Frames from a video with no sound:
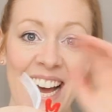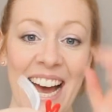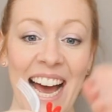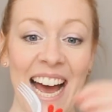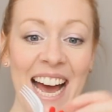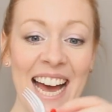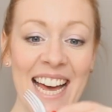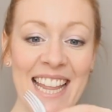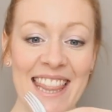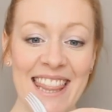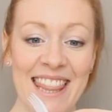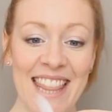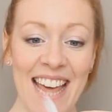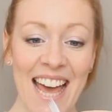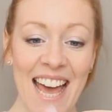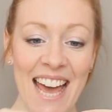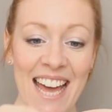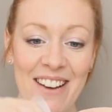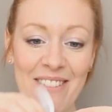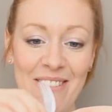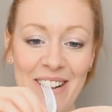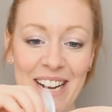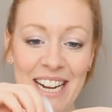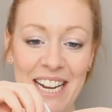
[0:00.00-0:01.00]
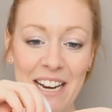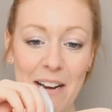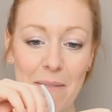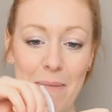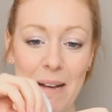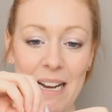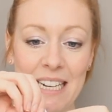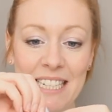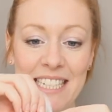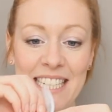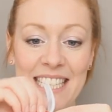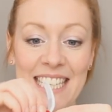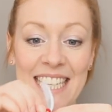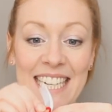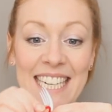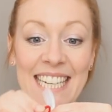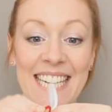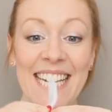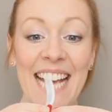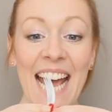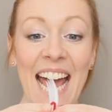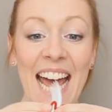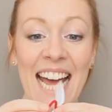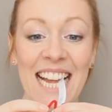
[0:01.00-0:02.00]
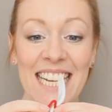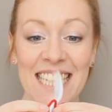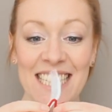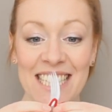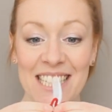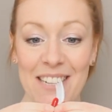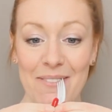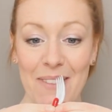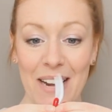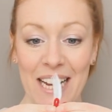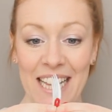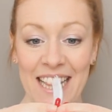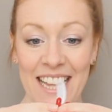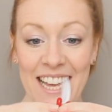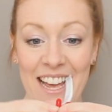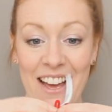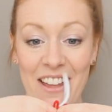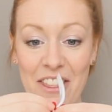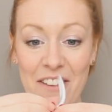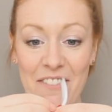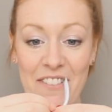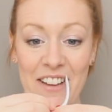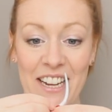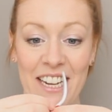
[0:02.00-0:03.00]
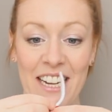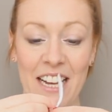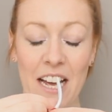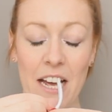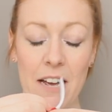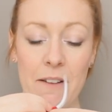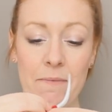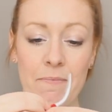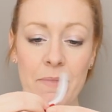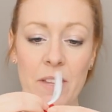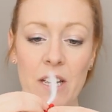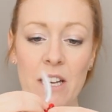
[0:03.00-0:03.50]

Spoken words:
And then we're going to bend it again to make the other finger.